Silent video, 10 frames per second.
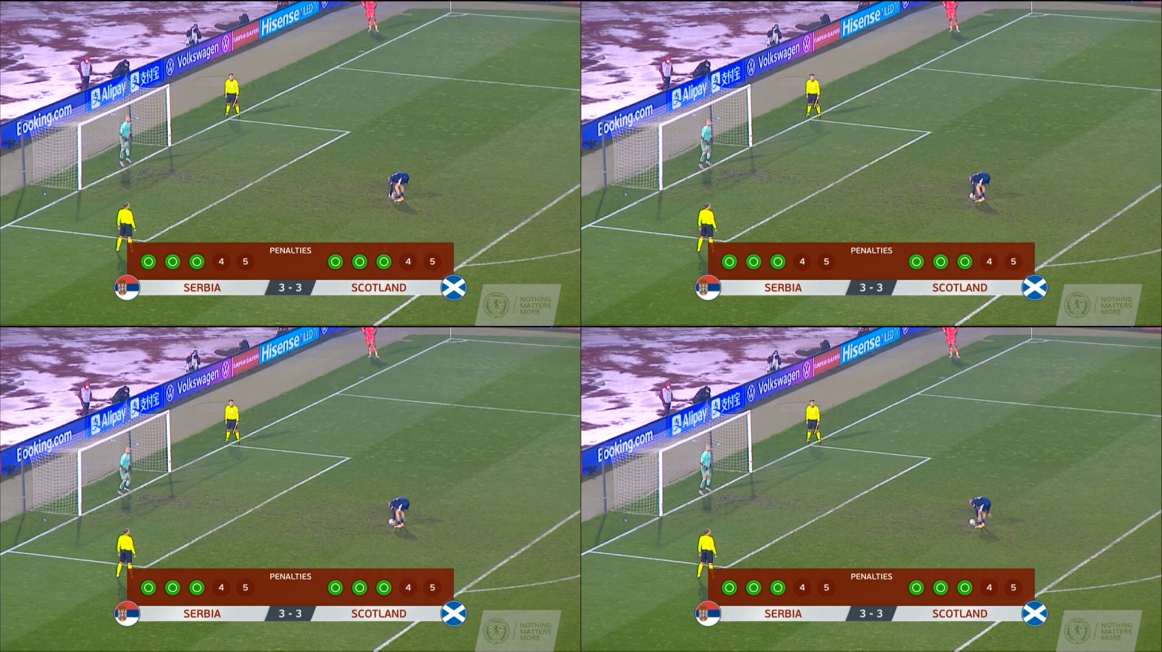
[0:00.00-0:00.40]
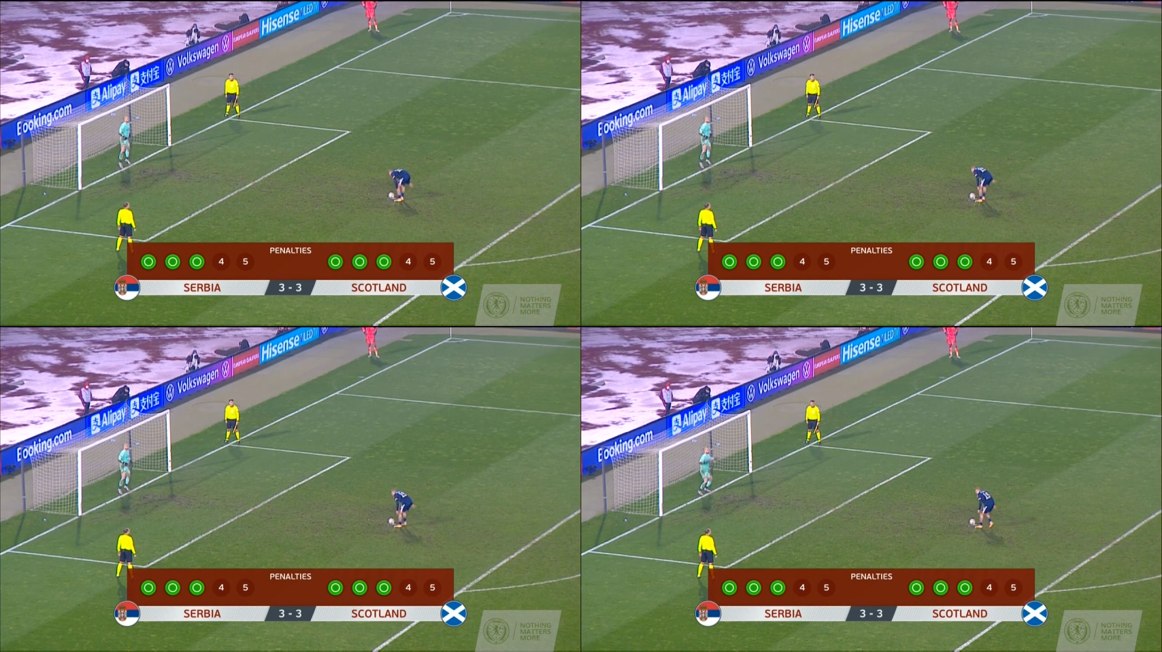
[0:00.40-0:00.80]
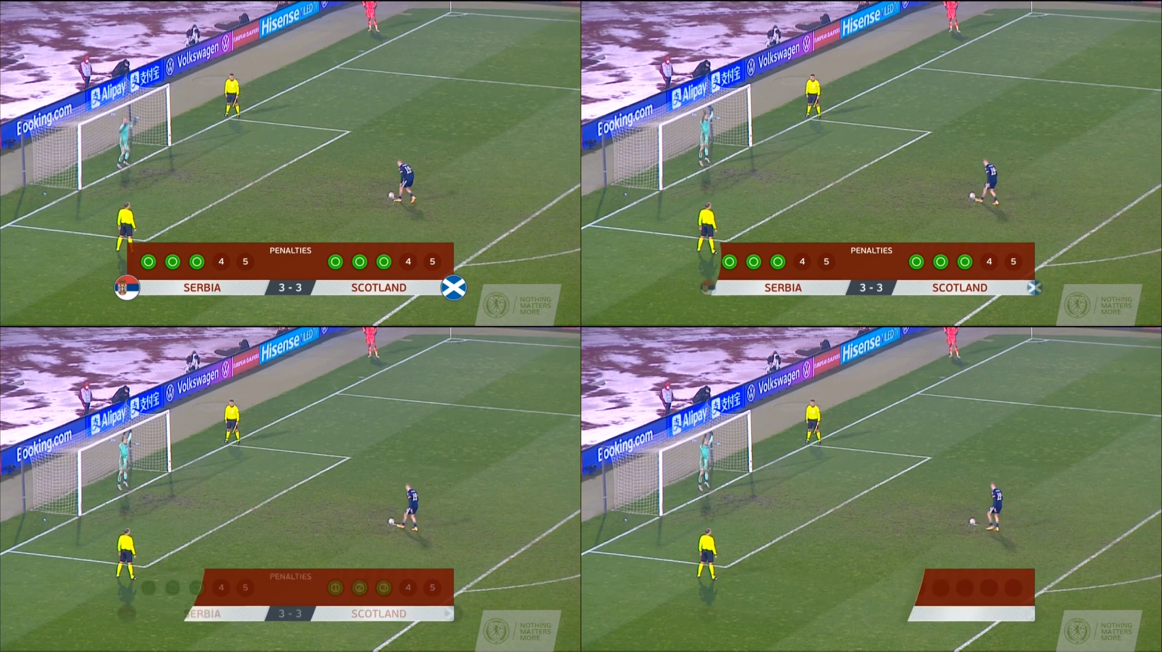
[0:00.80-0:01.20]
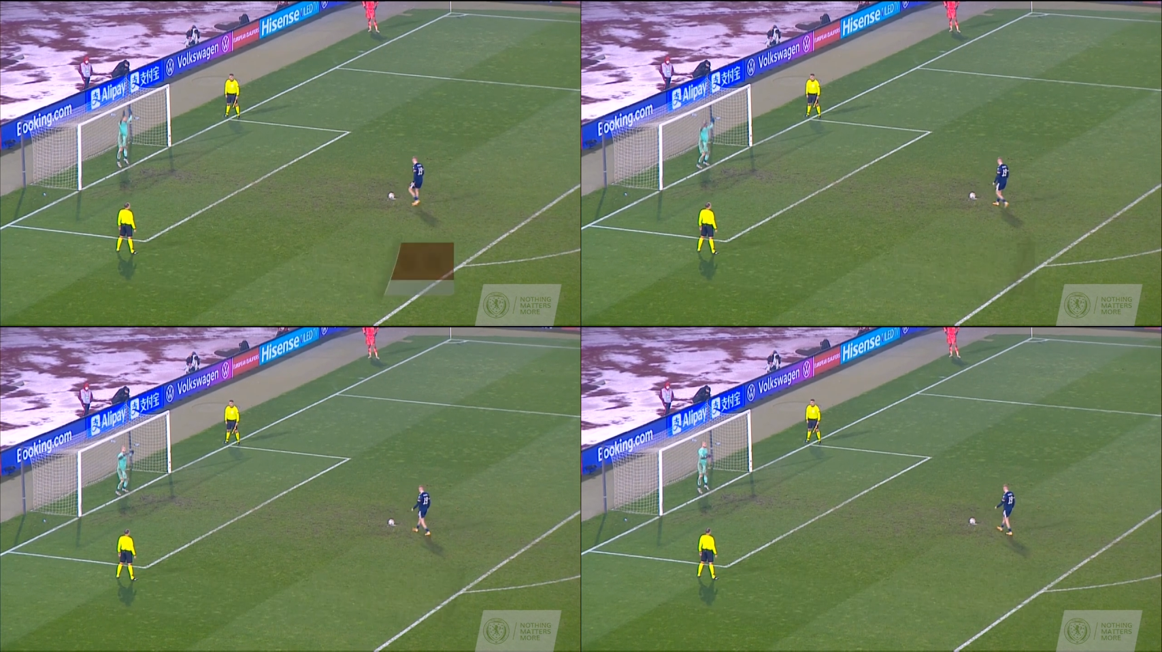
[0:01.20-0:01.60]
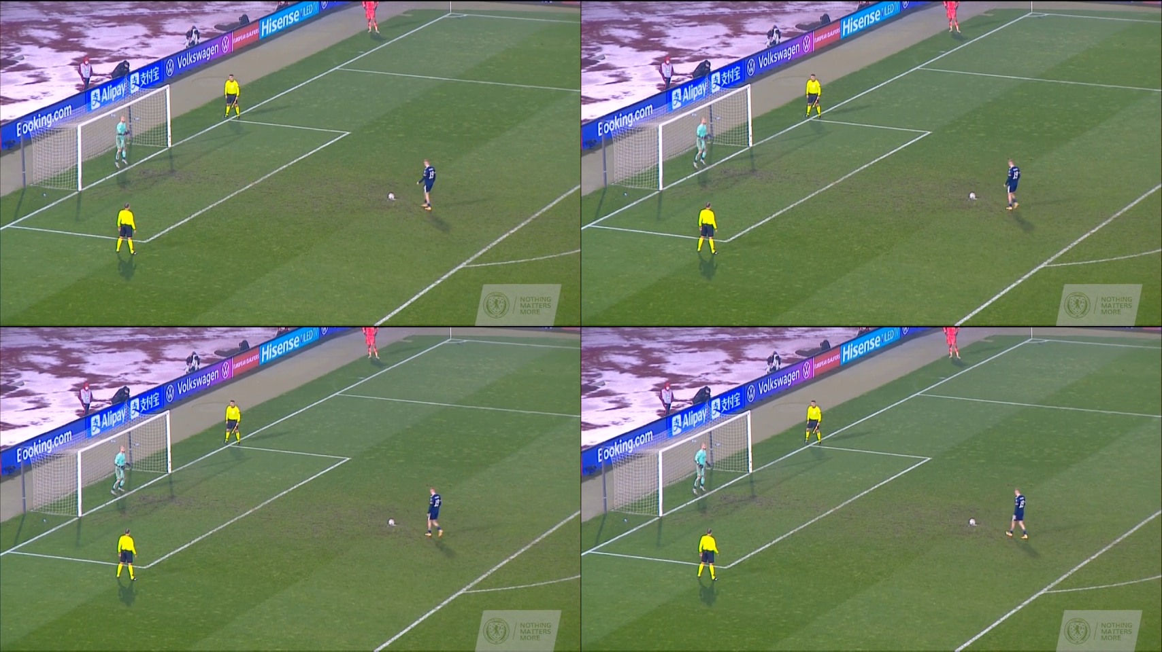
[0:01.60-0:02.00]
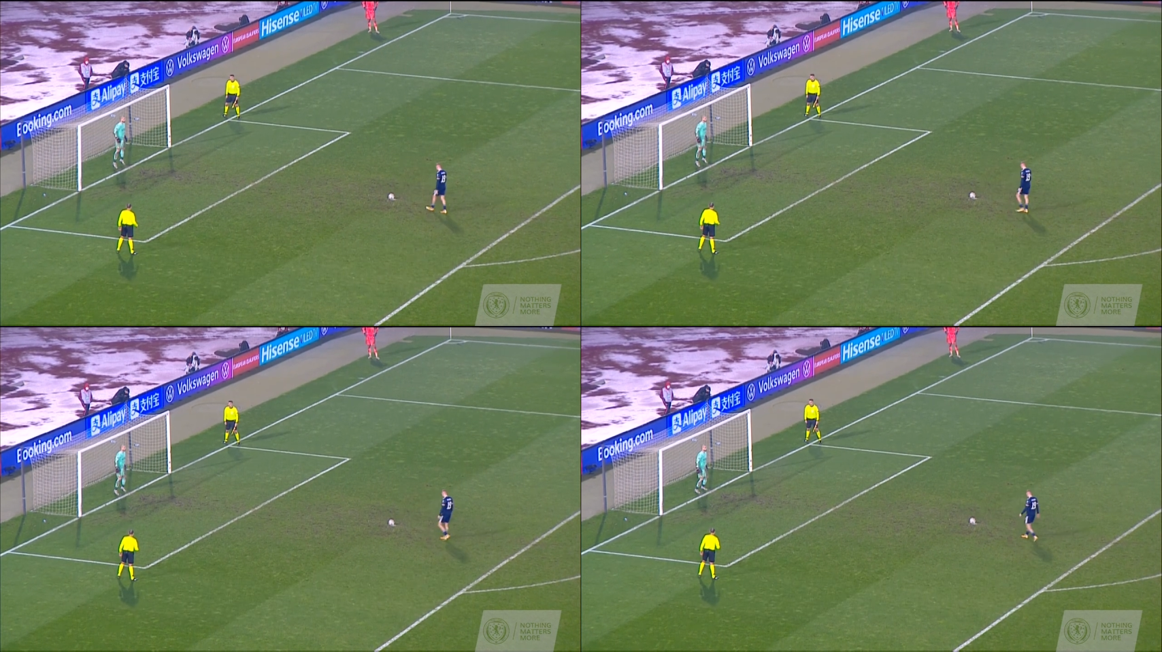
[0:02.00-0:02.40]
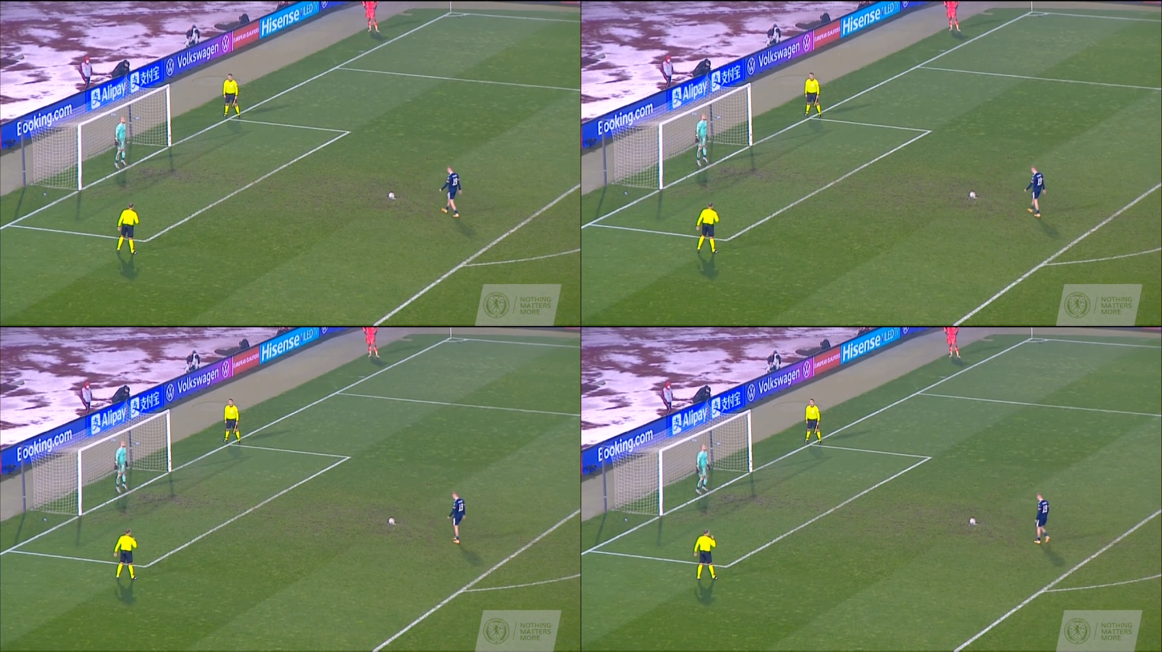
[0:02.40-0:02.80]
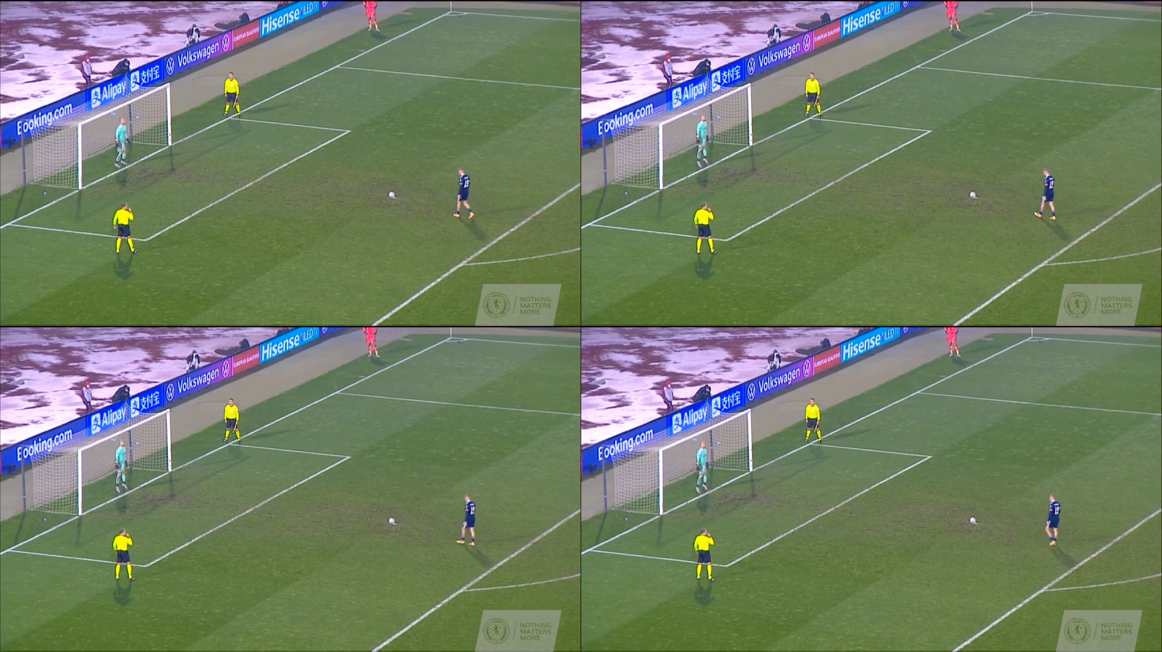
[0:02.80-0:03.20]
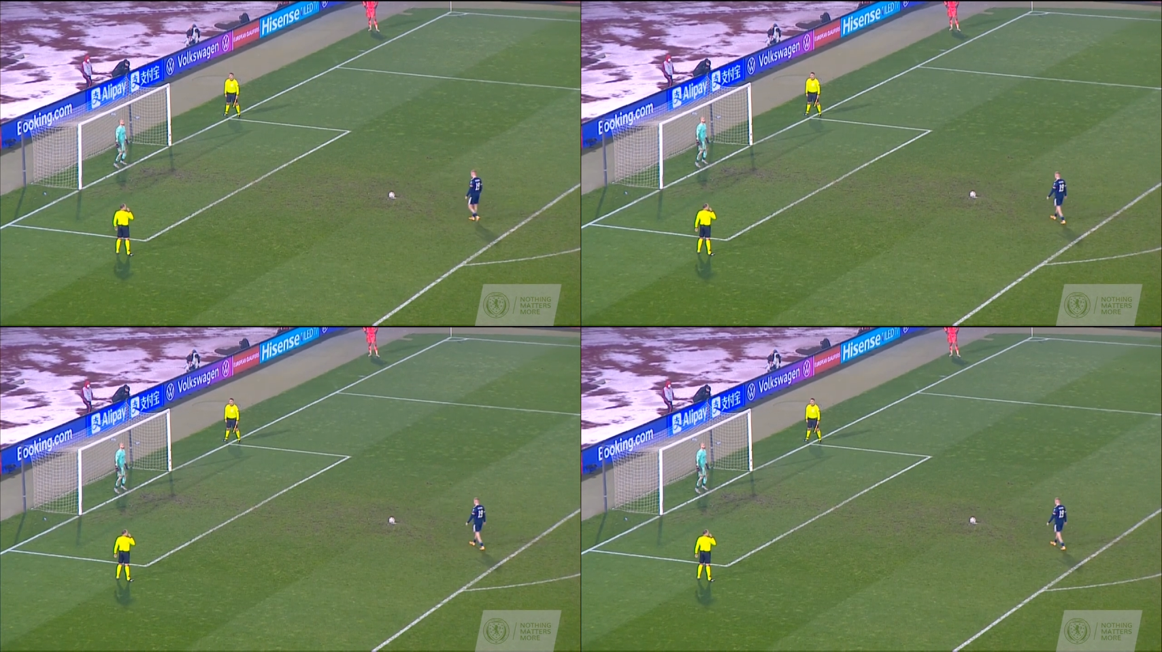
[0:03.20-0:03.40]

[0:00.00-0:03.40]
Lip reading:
No face is visible, so there are no lips to read.